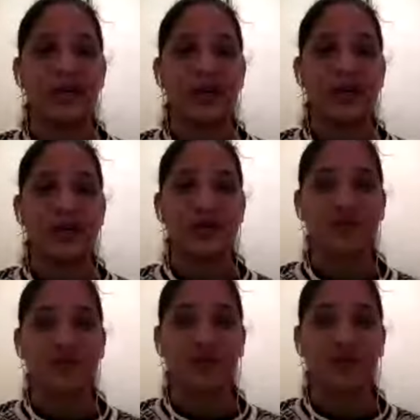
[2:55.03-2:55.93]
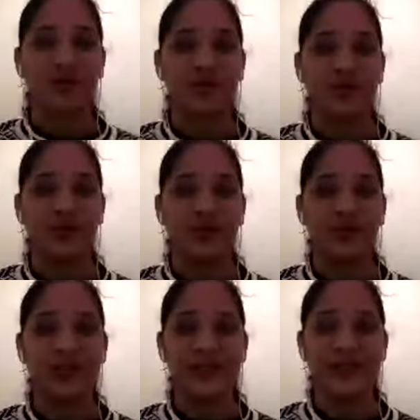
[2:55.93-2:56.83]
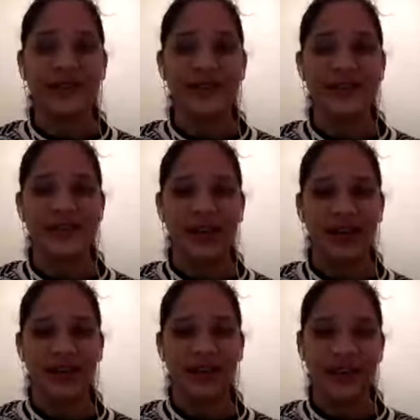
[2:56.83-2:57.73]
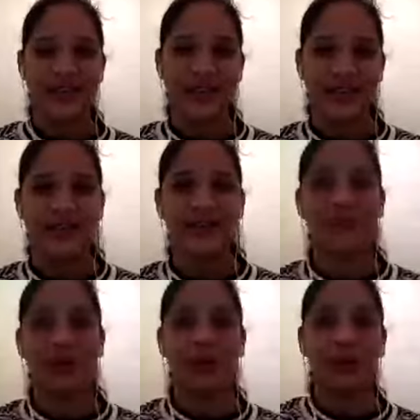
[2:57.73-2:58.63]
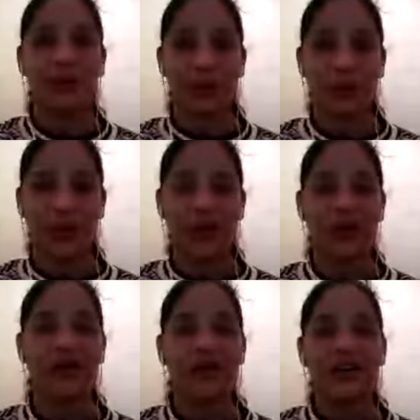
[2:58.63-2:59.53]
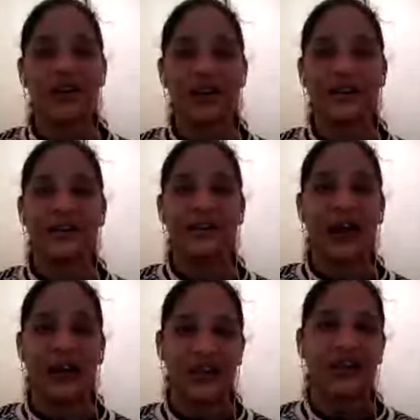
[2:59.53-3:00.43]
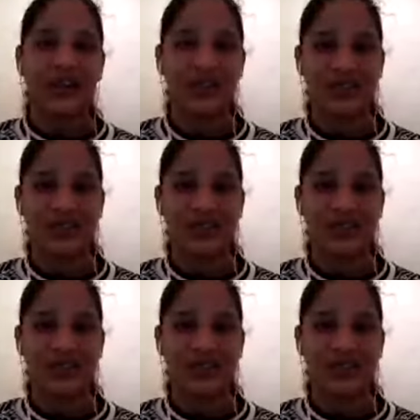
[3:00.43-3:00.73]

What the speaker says: So, this is our exercise in becoming prepared. It's our idea catcher